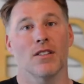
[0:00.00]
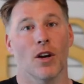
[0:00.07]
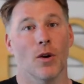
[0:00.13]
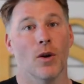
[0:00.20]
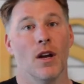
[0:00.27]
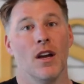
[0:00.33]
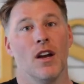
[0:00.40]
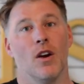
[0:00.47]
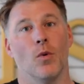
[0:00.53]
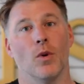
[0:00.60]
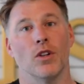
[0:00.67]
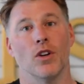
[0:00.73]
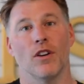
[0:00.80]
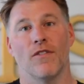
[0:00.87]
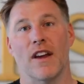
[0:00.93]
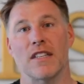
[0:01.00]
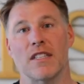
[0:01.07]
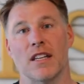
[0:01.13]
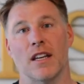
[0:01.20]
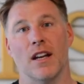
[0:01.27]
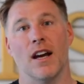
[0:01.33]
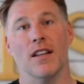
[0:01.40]
So when you're
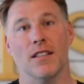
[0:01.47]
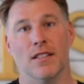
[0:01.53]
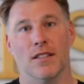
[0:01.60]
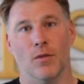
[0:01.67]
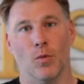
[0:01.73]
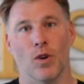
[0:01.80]
investing in us,